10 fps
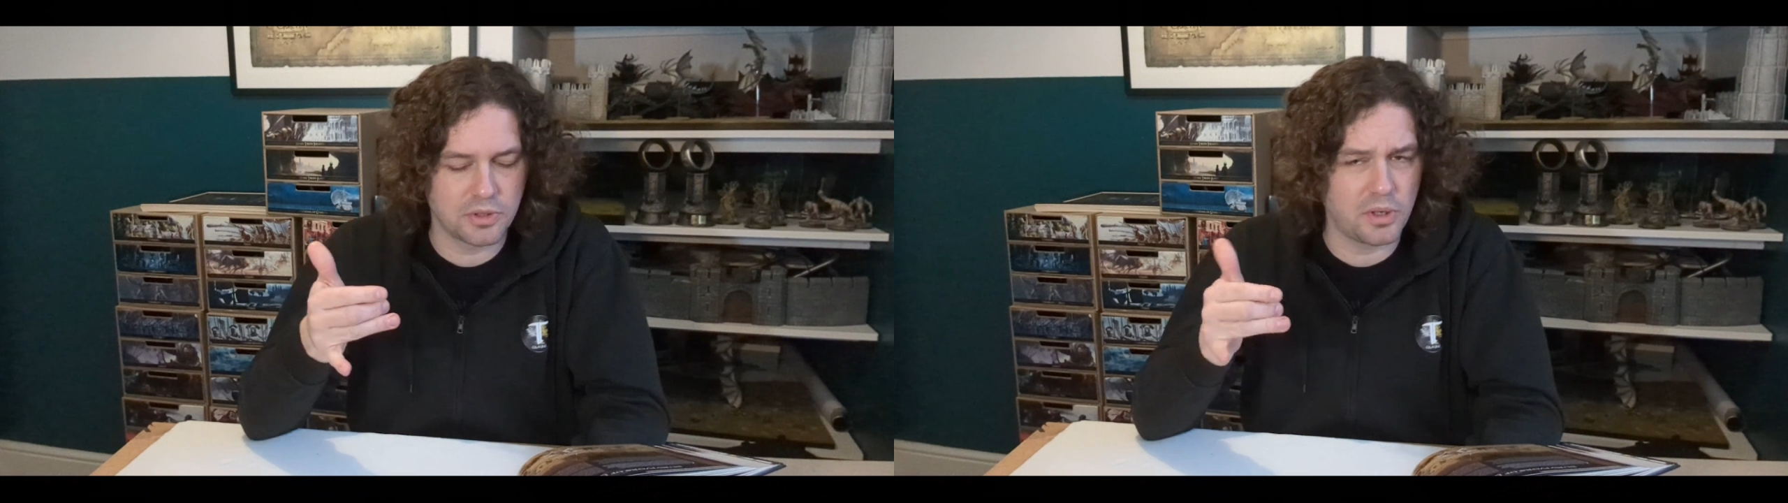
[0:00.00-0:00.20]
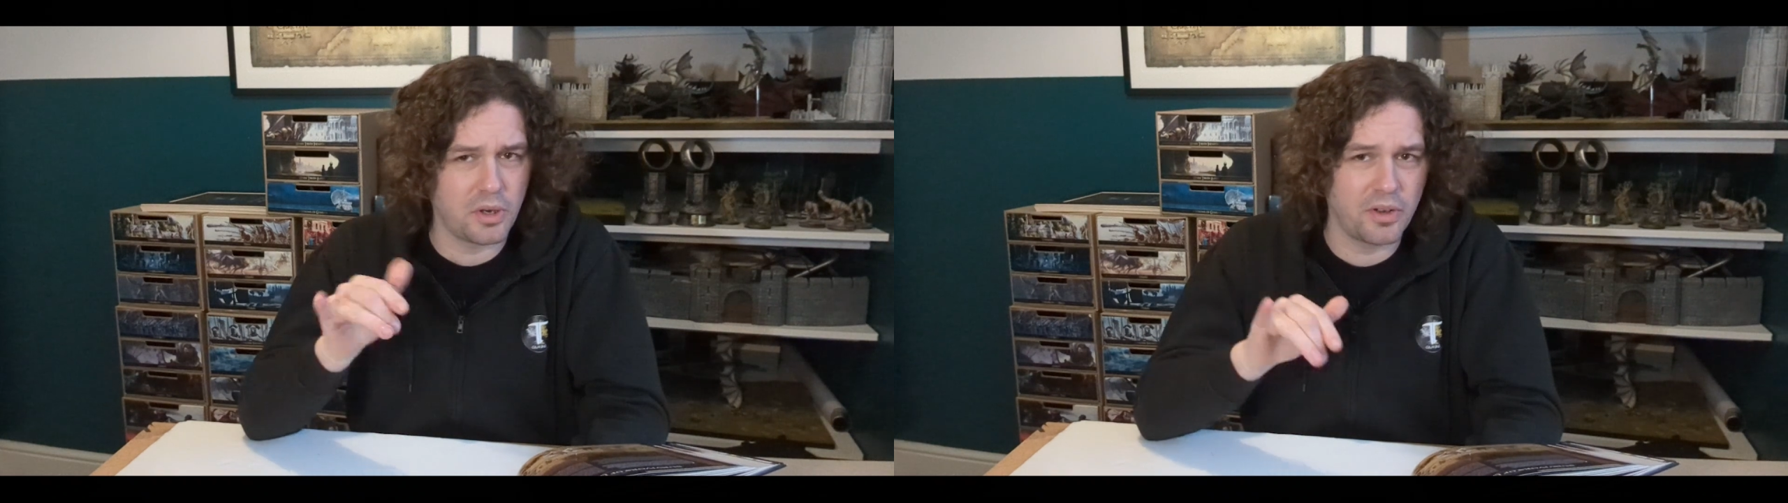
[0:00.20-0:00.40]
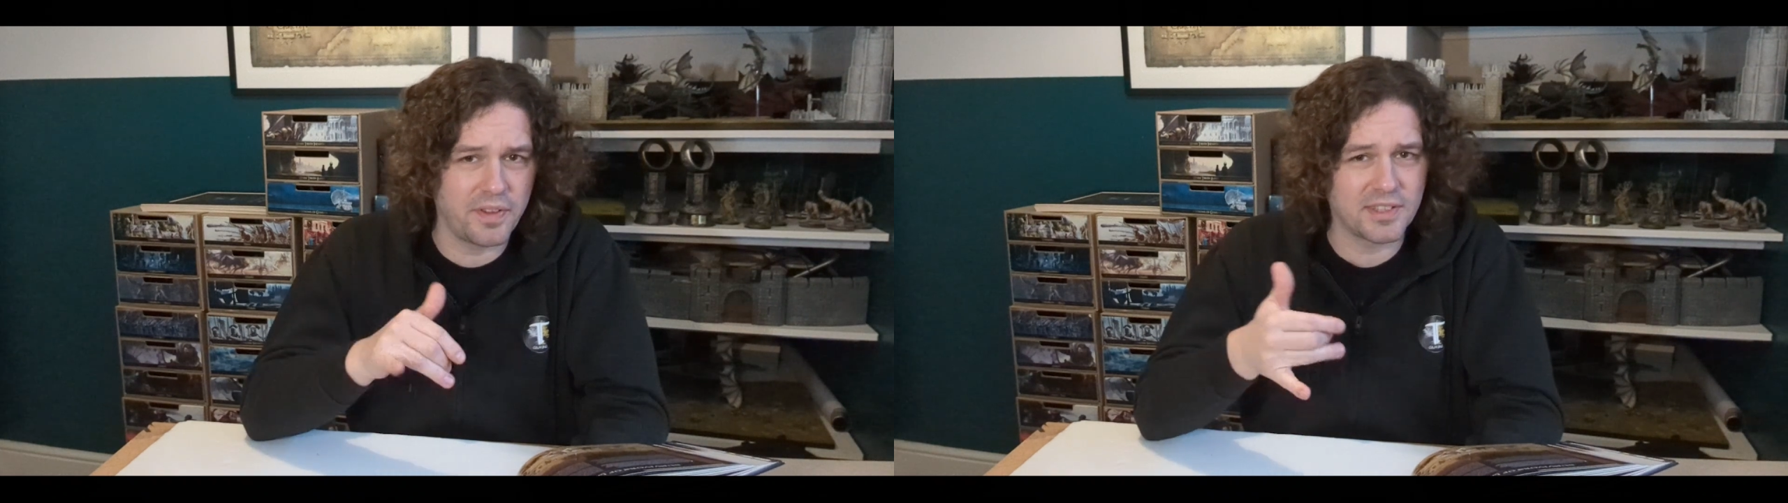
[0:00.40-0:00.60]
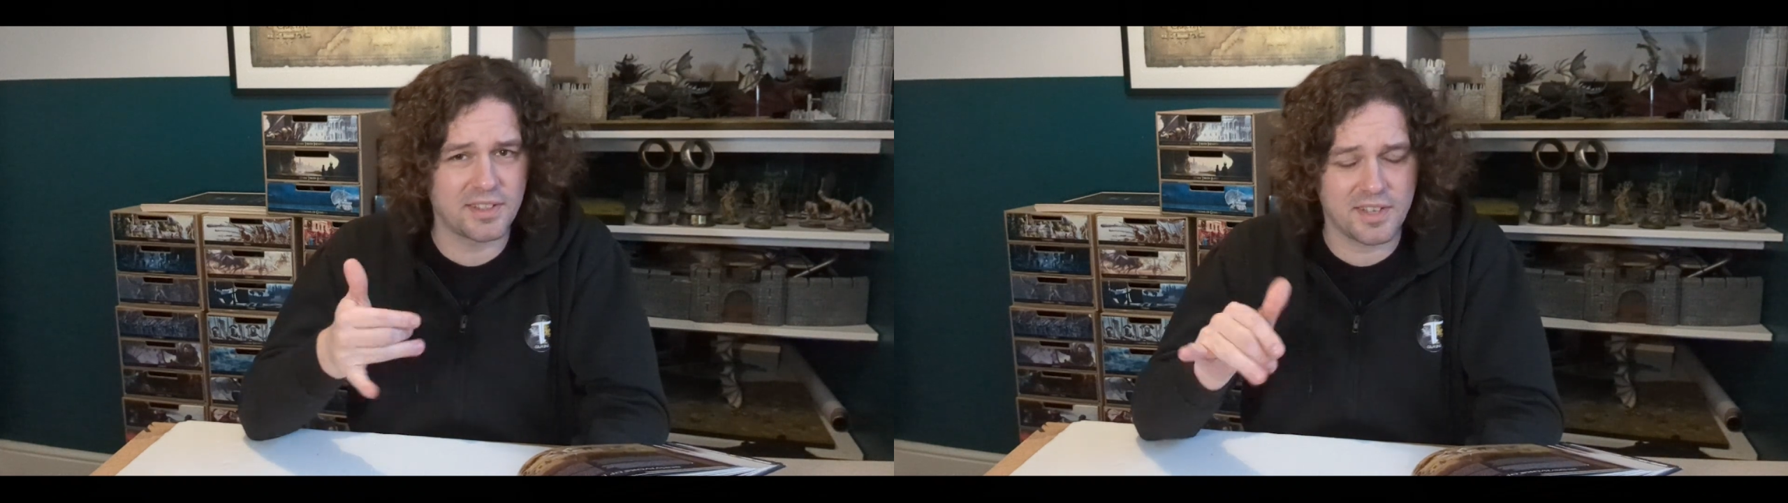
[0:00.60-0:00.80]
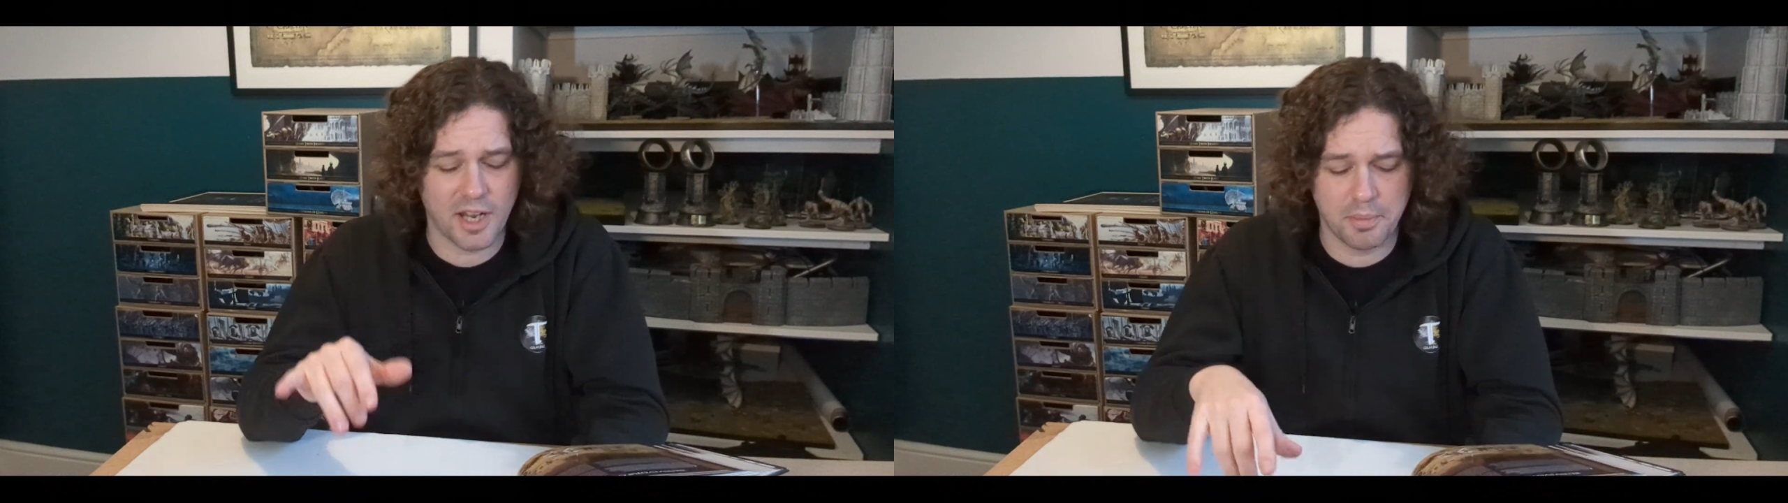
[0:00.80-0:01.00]
so I don't know if that's
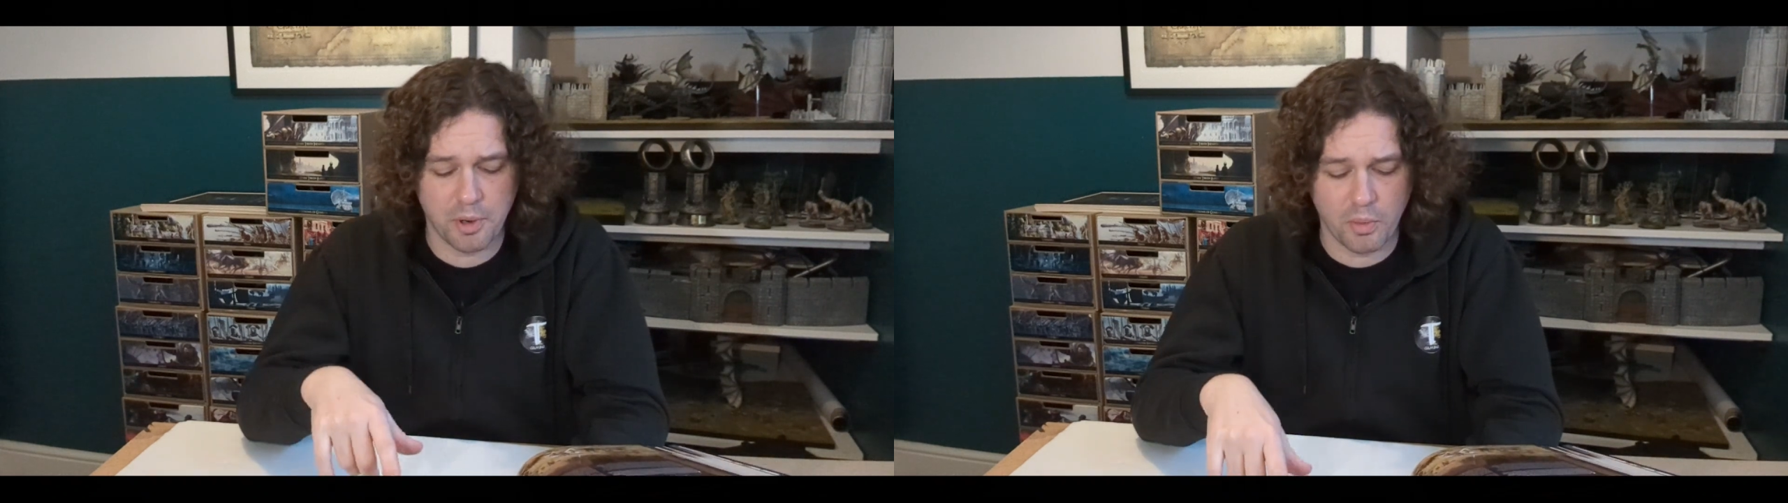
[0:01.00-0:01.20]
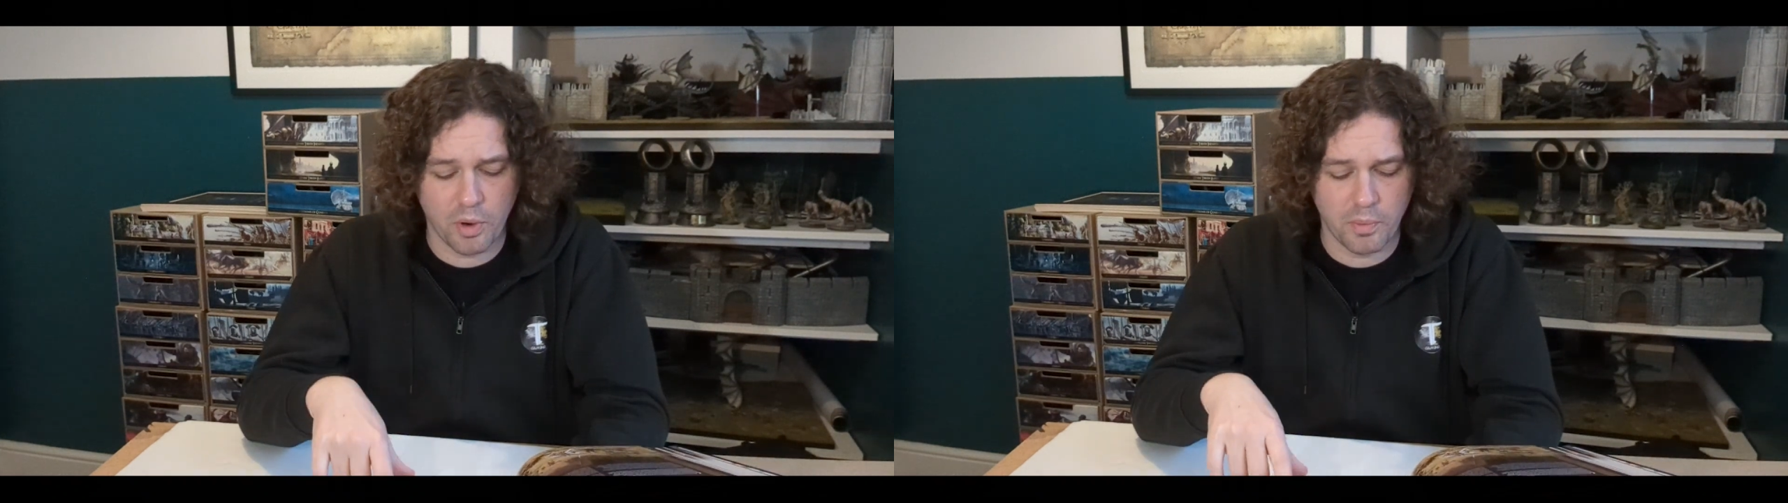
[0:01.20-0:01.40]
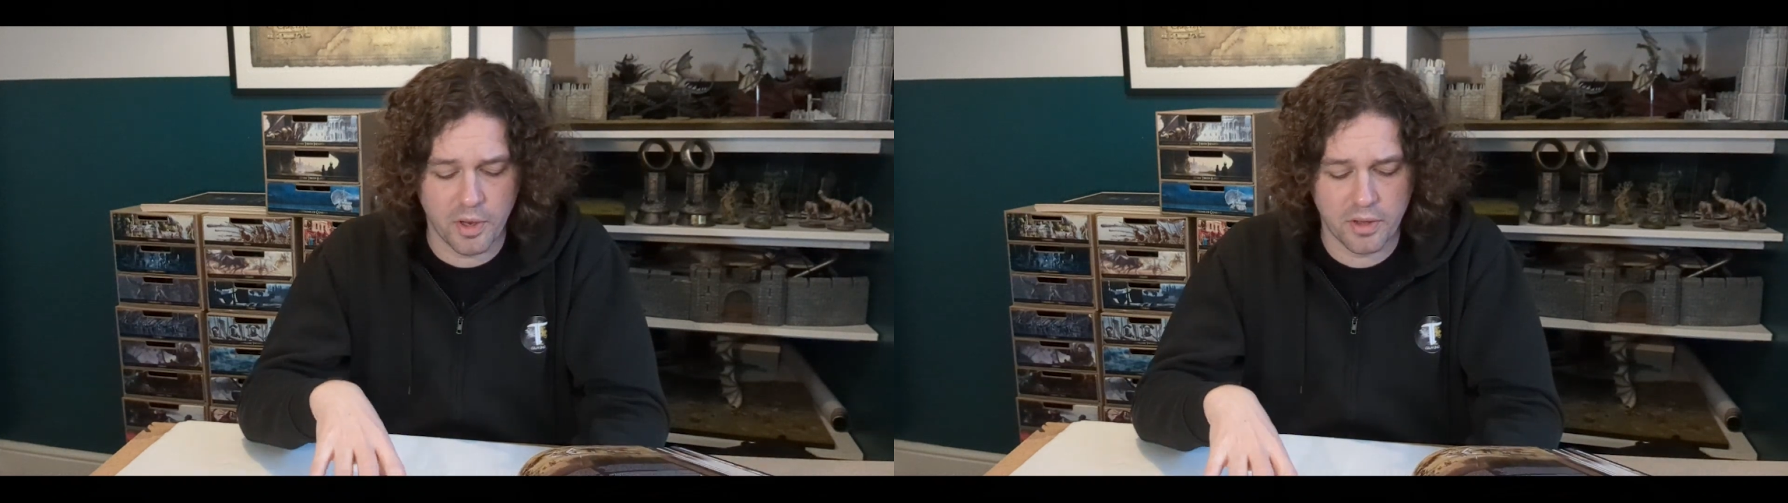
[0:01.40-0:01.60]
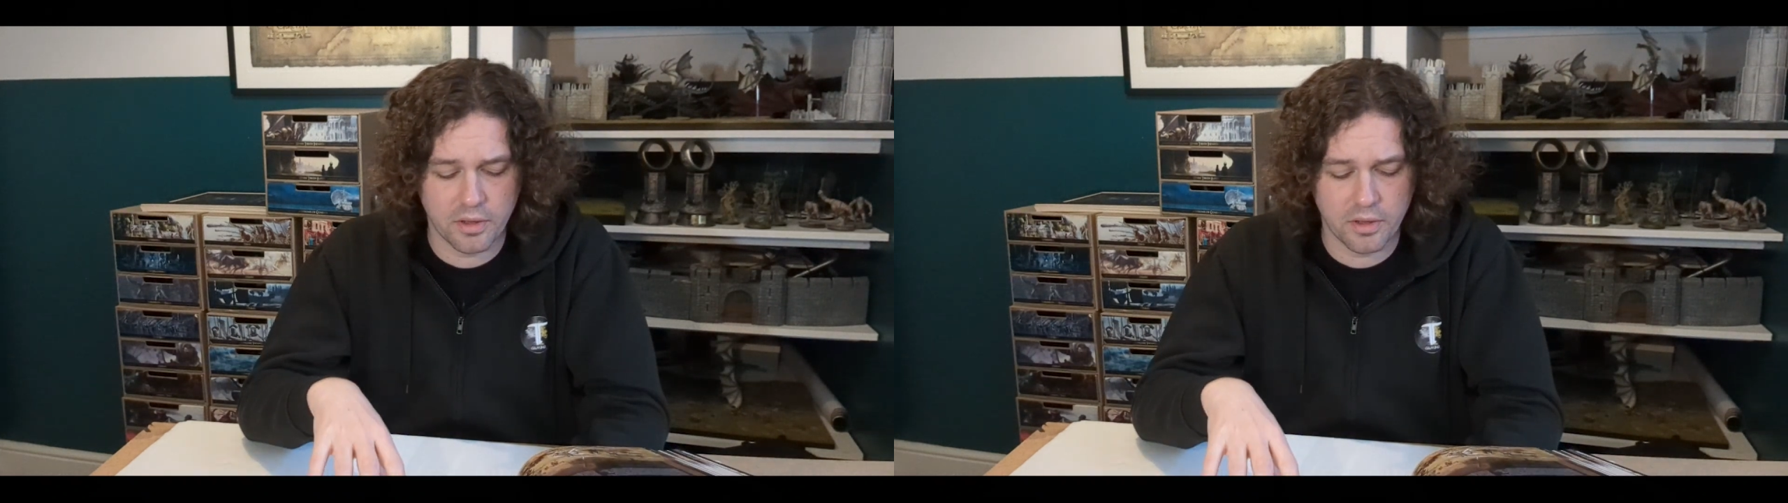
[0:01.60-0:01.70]
a typo one way or